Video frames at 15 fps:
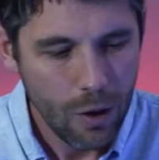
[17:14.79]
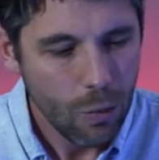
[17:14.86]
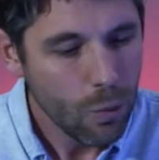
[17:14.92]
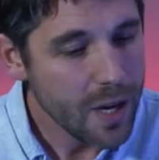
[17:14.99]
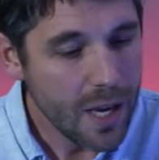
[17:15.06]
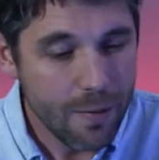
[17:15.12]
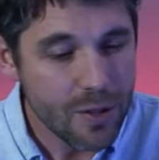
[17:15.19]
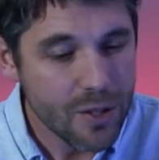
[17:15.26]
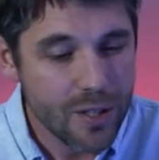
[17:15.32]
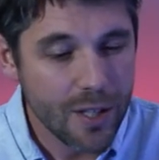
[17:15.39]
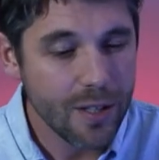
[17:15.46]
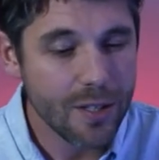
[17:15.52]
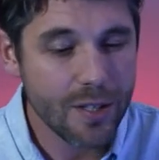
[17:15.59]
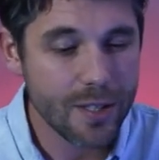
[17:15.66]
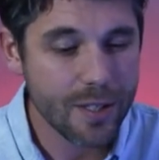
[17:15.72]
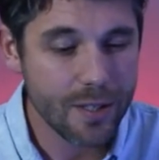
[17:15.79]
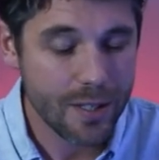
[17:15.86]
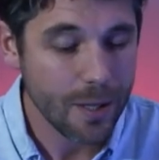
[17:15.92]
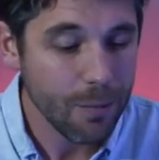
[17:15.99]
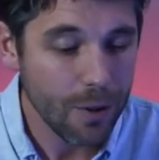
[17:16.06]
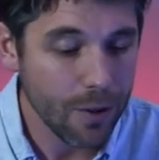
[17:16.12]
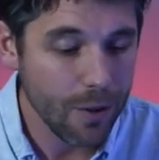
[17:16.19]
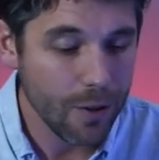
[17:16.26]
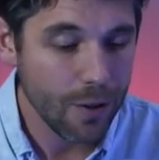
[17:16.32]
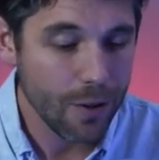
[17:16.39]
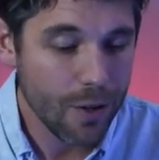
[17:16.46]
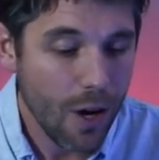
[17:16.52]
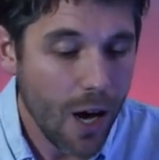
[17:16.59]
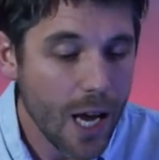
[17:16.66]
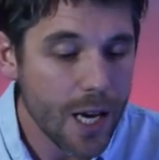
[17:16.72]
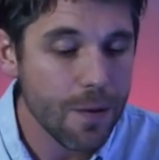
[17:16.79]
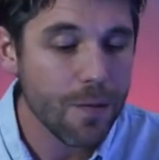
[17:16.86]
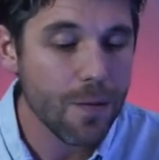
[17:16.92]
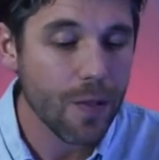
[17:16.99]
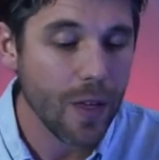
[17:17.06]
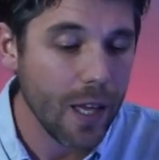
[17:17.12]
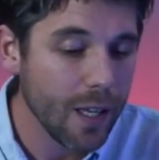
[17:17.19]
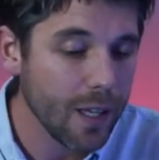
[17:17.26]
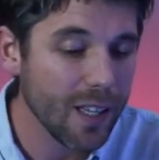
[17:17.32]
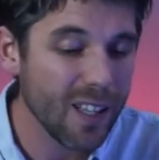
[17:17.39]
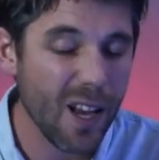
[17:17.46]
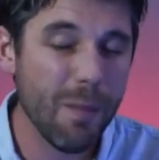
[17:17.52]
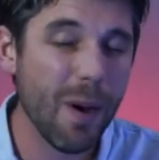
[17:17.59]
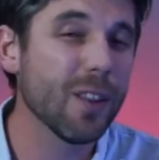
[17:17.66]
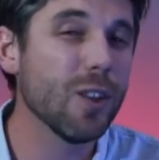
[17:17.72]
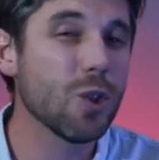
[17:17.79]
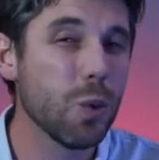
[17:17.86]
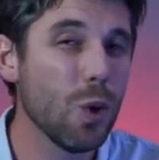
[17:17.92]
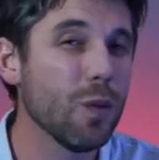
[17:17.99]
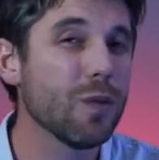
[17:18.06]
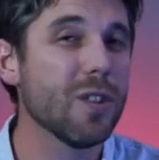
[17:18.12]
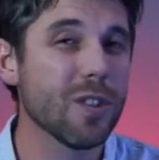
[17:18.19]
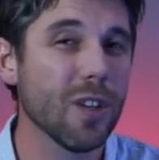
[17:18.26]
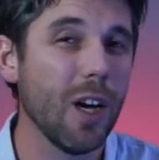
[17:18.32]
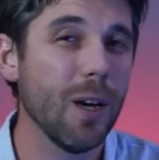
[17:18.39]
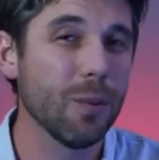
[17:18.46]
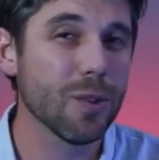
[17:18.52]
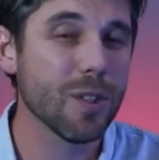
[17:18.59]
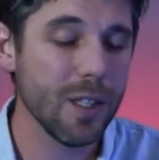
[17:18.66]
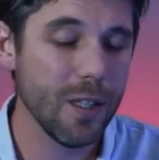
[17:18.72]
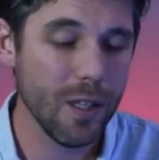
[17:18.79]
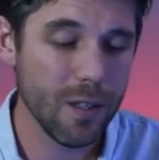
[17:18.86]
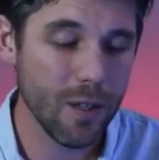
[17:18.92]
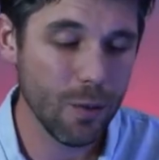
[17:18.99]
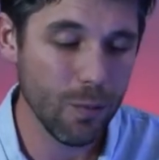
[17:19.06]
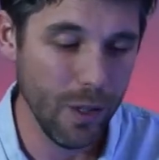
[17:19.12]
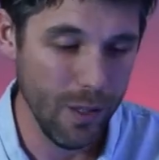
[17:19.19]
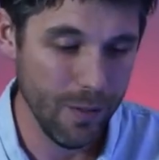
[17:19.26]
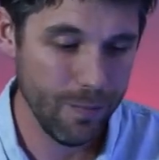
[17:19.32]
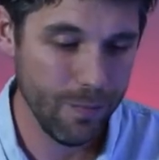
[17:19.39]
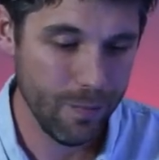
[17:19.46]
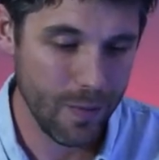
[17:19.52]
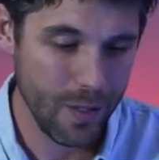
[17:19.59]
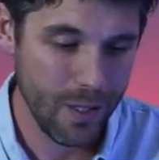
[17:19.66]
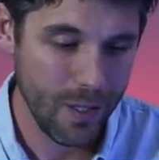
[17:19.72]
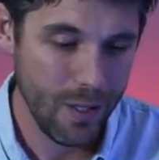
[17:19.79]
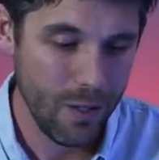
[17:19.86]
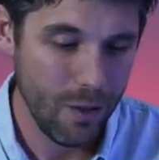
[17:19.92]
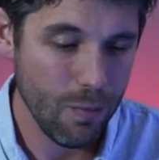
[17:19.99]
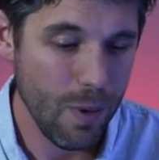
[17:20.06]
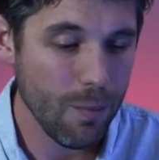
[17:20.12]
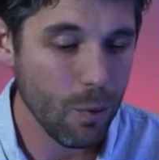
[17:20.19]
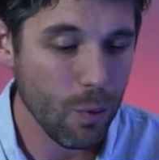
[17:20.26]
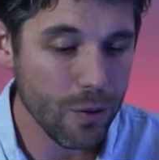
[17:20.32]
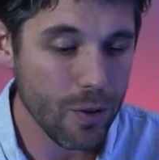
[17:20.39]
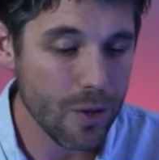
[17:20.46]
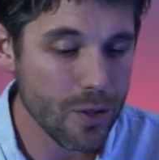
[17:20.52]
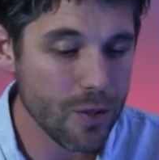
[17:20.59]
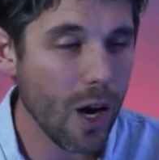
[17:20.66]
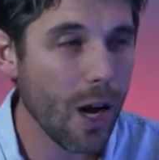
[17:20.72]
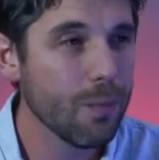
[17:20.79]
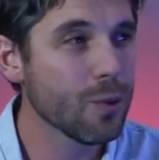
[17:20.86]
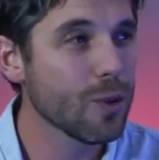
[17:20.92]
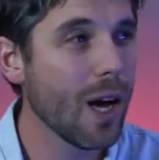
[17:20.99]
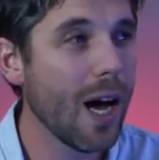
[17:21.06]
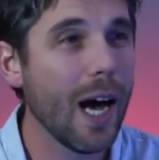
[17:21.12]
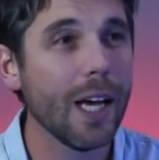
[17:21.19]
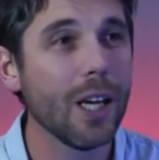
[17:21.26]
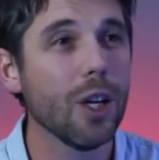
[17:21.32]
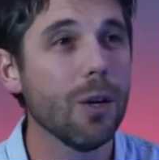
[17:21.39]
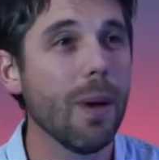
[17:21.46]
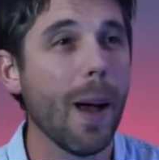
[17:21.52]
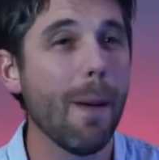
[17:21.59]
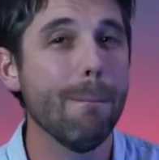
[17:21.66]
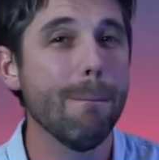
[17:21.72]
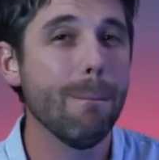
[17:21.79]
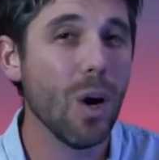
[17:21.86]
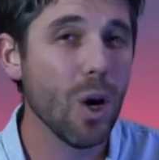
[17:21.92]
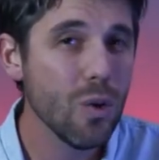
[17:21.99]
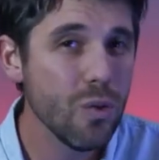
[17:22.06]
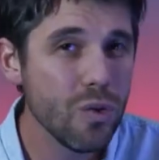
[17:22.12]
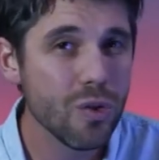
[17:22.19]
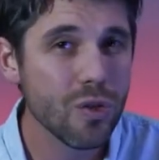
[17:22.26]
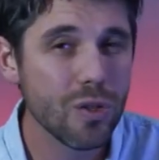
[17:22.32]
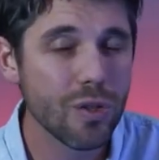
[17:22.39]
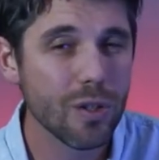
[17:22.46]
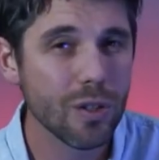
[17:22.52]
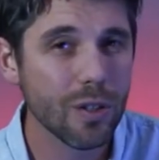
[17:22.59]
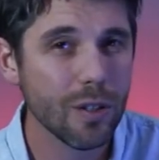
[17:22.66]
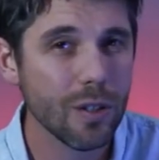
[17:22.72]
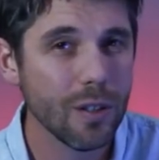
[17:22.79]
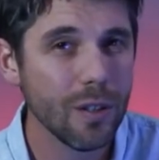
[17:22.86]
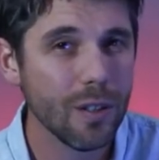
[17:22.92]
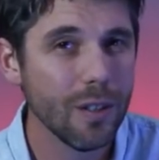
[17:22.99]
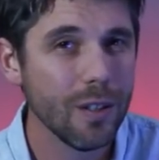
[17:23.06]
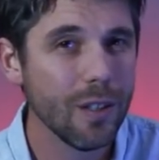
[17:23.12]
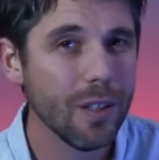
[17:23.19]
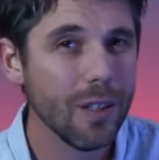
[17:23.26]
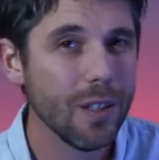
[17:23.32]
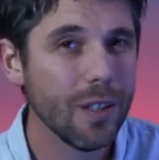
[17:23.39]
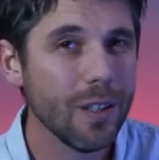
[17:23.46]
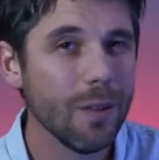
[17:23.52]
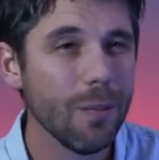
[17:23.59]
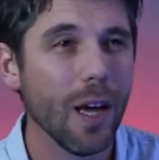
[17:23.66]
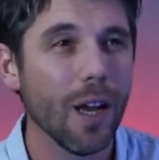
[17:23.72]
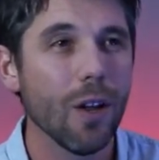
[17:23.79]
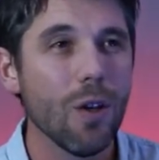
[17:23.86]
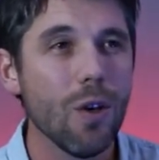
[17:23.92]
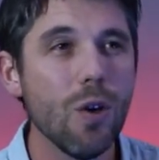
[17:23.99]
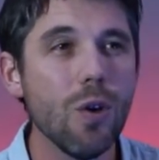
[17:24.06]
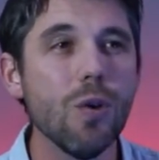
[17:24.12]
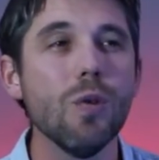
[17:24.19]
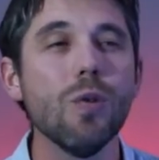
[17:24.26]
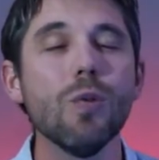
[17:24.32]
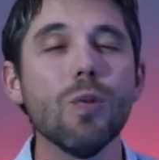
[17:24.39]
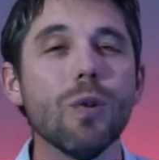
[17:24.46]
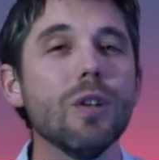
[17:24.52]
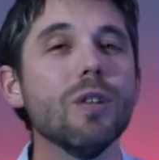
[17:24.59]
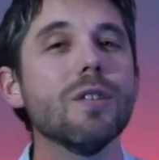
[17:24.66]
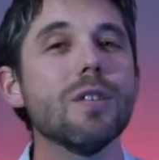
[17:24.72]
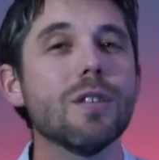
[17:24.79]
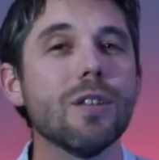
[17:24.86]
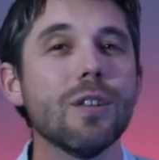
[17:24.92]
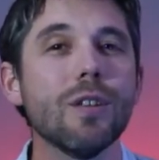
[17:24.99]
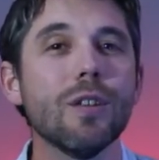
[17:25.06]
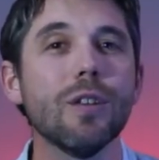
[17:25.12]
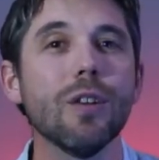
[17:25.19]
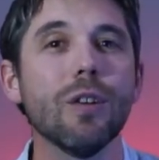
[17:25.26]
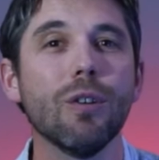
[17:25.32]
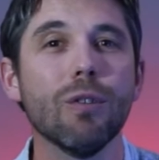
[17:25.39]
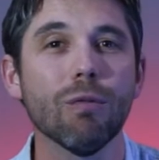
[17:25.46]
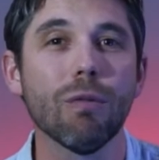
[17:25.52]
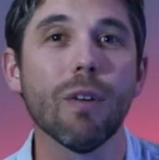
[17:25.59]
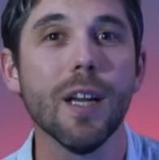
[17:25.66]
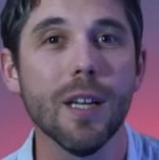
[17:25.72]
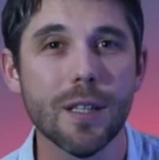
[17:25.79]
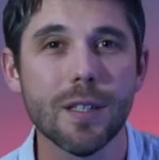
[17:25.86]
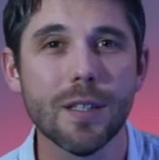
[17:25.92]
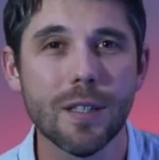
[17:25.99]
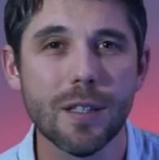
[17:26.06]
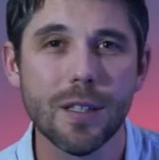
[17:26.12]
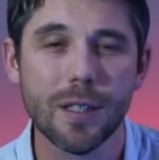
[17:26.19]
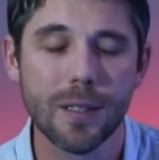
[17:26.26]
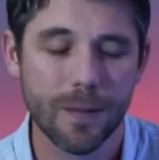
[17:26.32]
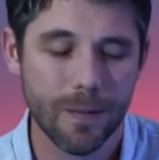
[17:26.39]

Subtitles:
We even see this similar kind of thing among the 12 disciples, don't we? You remember what the disciples argued about most? About who was the greatest.